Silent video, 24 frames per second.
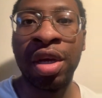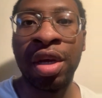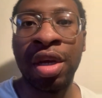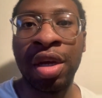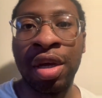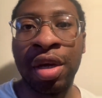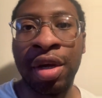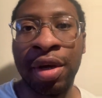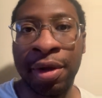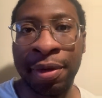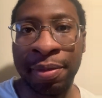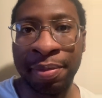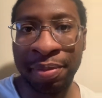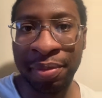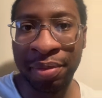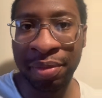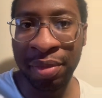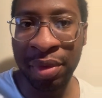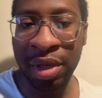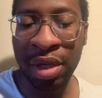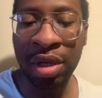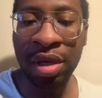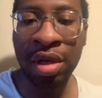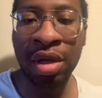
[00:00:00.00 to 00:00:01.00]

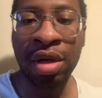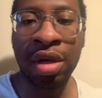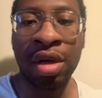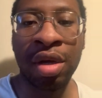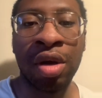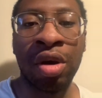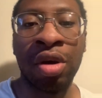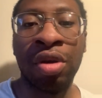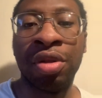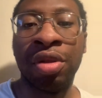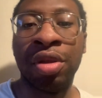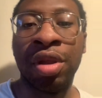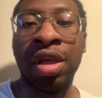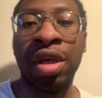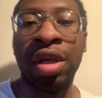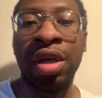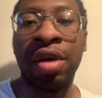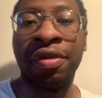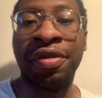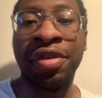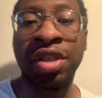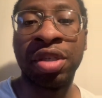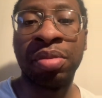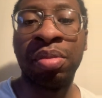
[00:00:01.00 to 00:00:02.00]
on the
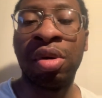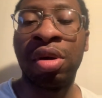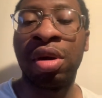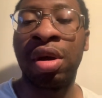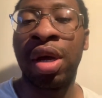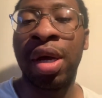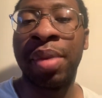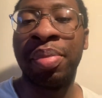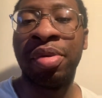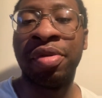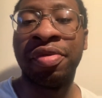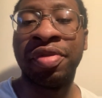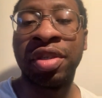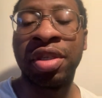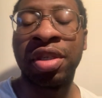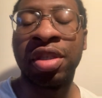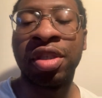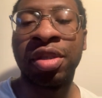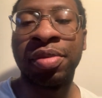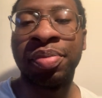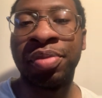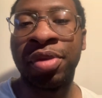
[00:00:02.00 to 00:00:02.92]
efficient market hypothesis.